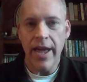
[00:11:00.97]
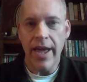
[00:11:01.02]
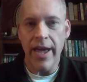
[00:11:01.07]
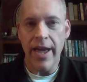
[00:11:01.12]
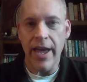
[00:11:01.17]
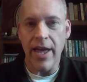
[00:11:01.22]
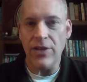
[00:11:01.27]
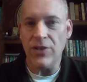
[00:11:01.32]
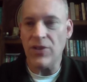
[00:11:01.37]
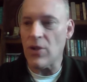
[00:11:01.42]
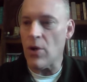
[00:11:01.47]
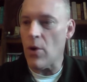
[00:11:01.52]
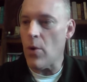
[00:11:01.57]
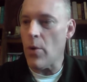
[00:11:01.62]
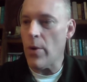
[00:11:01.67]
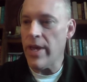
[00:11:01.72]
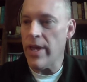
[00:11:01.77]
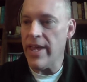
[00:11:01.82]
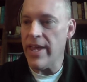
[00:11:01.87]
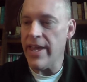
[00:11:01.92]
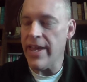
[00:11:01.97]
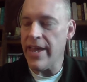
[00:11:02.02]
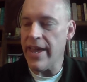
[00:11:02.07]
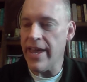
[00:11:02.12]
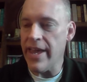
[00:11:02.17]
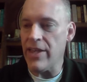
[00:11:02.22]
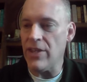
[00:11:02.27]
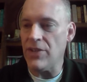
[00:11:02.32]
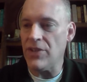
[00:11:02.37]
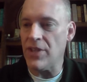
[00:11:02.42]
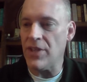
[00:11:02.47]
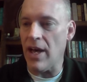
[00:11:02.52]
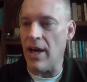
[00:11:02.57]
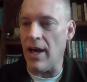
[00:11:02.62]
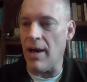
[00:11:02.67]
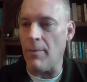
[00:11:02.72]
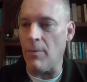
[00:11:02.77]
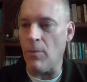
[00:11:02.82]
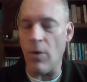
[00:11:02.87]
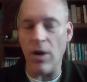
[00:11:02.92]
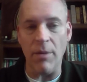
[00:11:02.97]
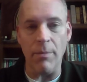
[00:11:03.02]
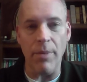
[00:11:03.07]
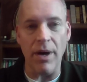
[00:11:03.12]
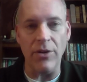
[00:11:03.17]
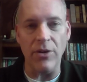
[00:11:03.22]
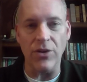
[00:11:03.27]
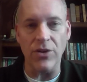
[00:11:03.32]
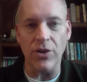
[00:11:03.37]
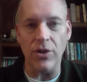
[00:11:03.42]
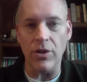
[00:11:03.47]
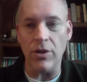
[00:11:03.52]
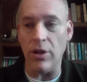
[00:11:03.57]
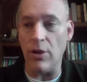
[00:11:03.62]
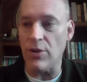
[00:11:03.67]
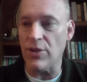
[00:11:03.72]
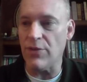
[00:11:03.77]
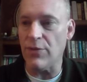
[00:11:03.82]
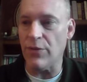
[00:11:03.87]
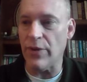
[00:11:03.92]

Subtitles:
And so he is one of Bundle's close